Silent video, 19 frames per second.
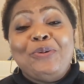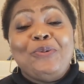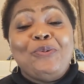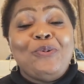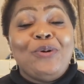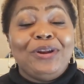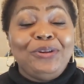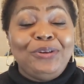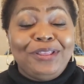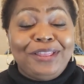
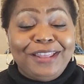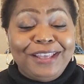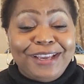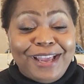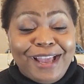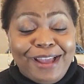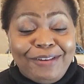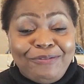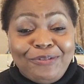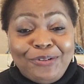what you think
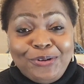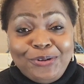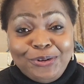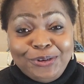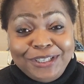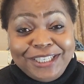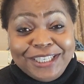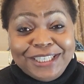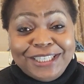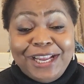I've
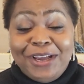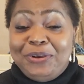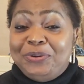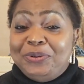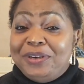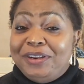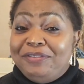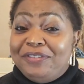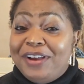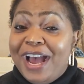forgotten I
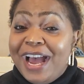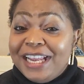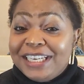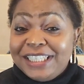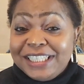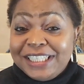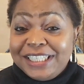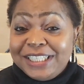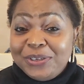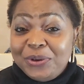could have
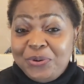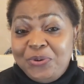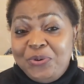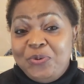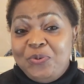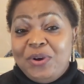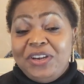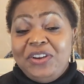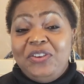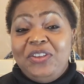added or
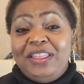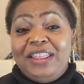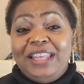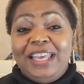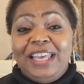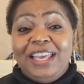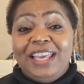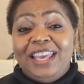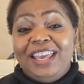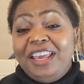what you
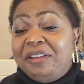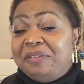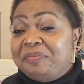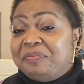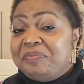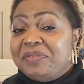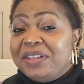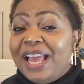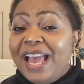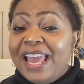think
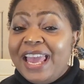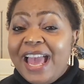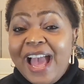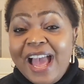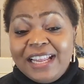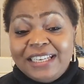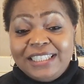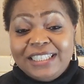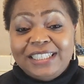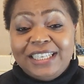I
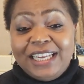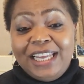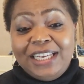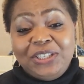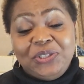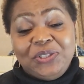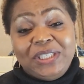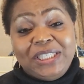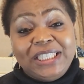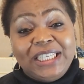added
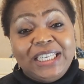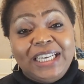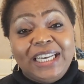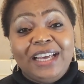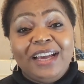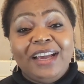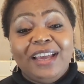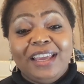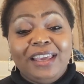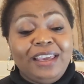and you didn't
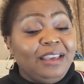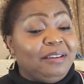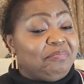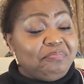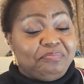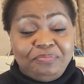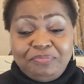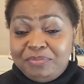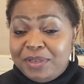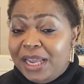like.
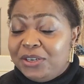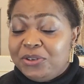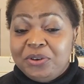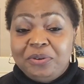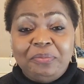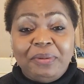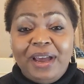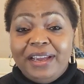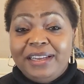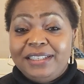I
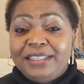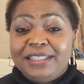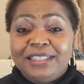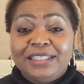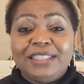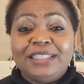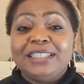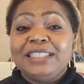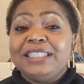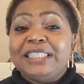don't mind.
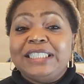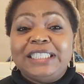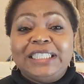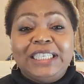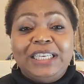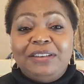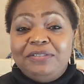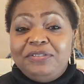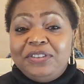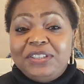
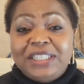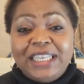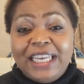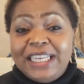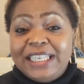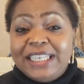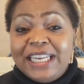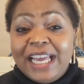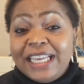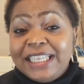If you say
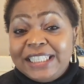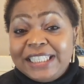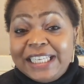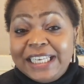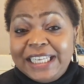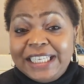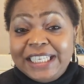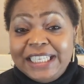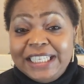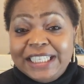it
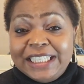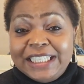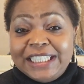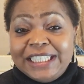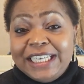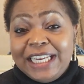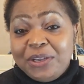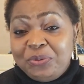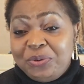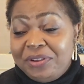nicely,
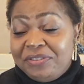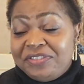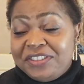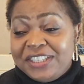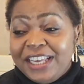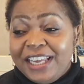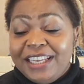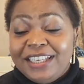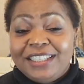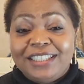like we have
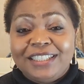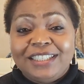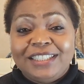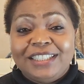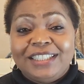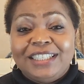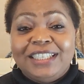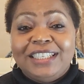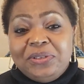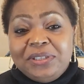said,
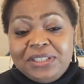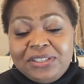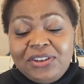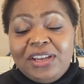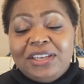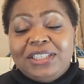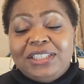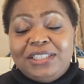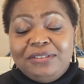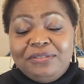
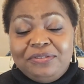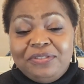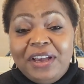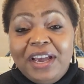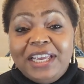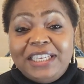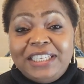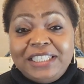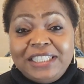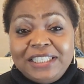constructive
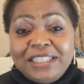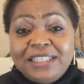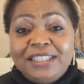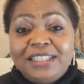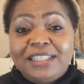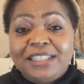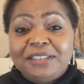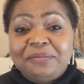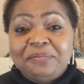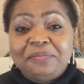
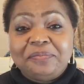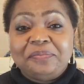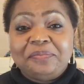ideas,